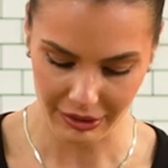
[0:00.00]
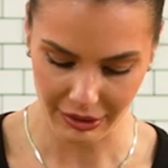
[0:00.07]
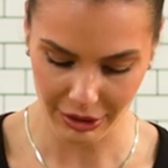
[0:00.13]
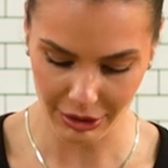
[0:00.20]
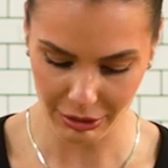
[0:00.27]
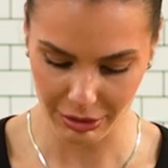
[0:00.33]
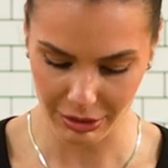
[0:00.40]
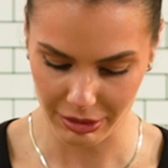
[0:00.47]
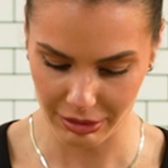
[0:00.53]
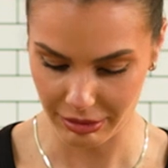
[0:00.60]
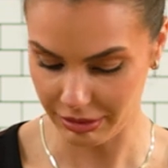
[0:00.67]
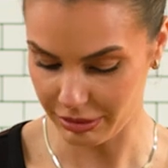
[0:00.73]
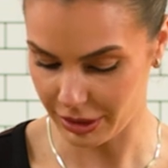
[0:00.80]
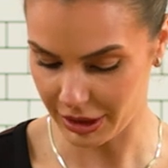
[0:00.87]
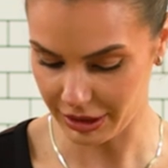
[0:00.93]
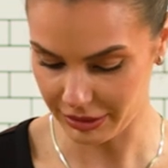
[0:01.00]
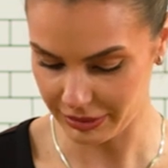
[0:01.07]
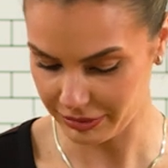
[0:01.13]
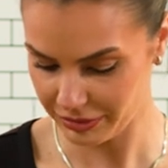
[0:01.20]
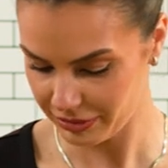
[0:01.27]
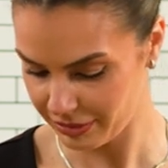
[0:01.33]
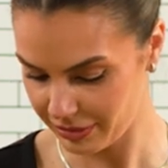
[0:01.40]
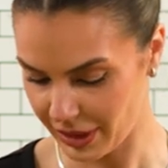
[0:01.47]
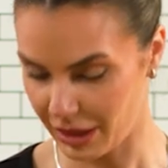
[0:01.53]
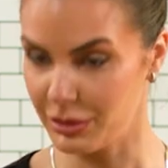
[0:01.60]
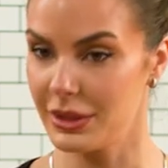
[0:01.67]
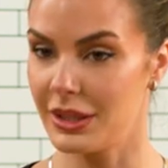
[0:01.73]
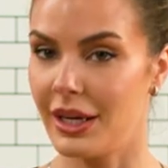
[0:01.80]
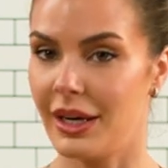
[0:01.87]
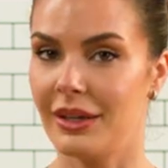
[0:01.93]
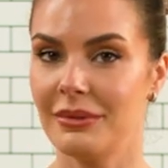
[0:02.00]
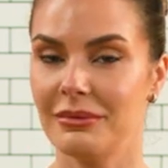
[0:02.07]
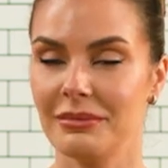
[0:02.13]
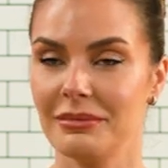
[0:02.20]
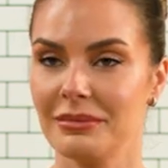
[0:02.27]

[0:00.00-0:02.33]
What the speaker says: Oh, well, that was that.